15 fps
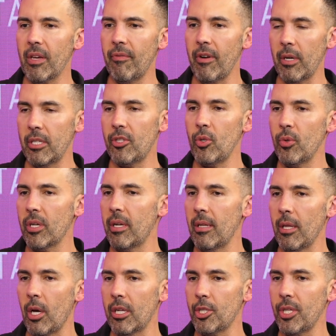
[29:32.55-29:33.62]
very soon going
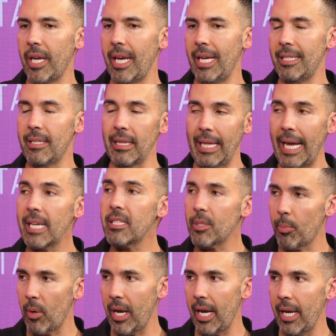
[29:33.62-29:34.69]
to launch a delay
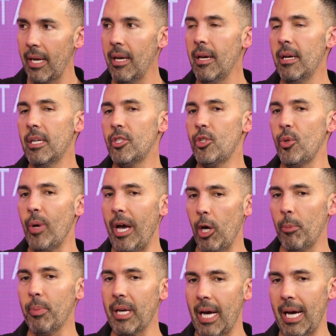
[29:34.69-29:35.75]
spray to
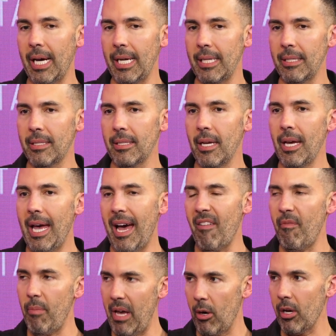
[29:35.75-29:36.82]
help guys
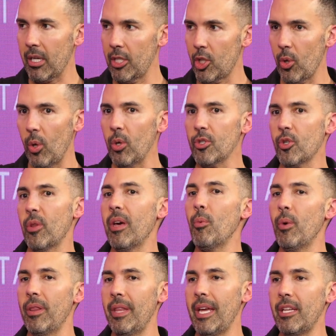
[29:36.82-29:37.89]
have better control so
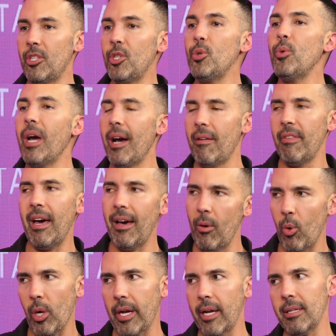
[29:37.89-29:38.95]
that when they do have that
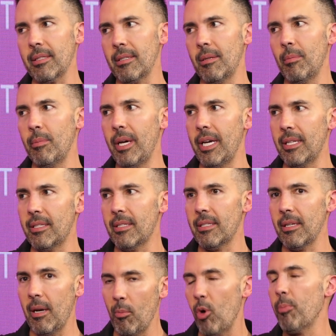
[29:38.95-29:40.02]
orgasm,
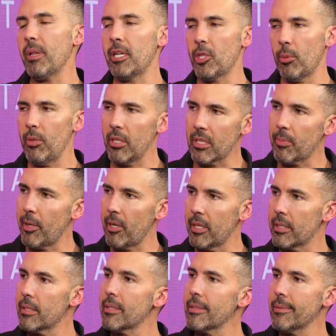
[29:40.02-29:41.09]
it's a more pleasurable
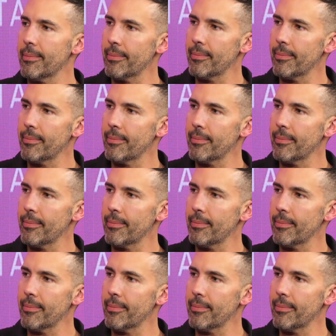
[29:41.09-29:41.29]
experience.